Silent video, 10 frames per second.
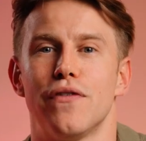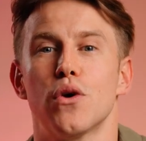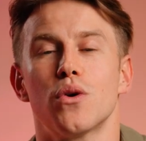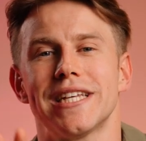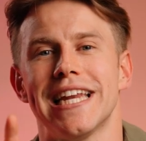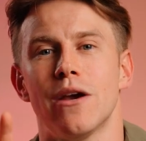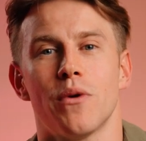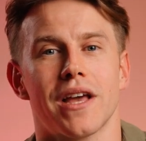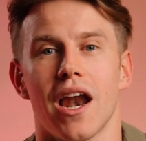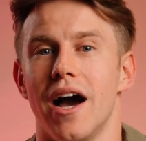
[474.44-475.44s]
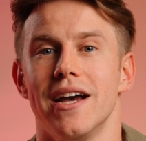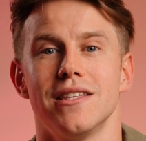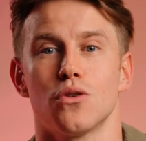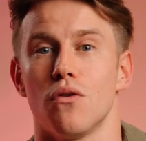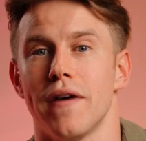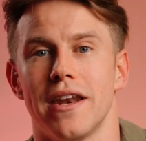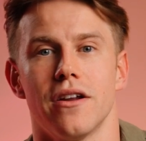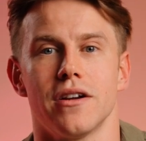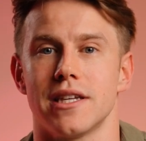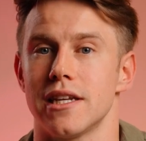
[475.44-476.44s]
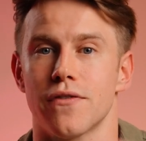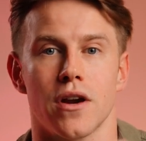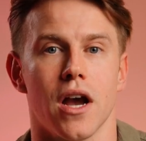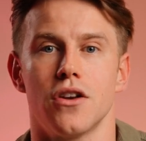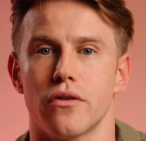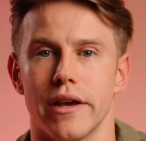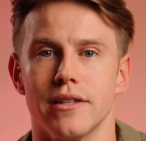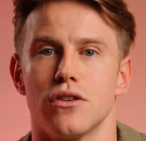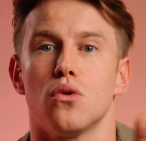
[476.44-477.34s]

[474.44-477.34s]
If you're dealing with clients or vendors in different countries,